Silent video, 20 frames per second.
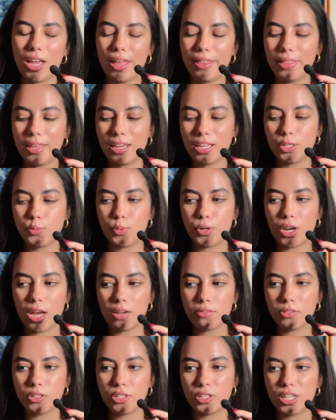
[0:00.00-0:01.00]
I think it's
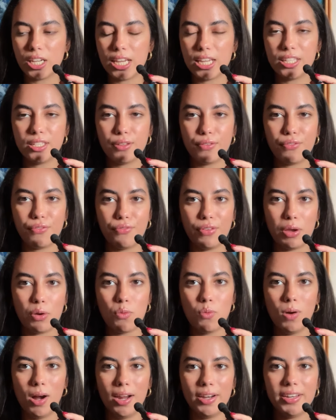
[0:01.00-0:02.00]
pronounced. It's the fig
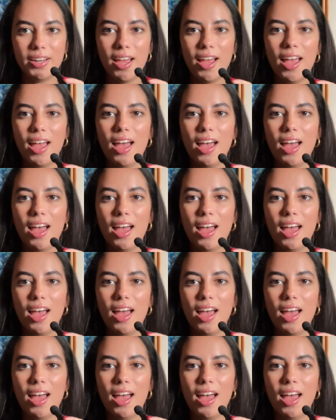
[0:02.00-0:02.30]
one.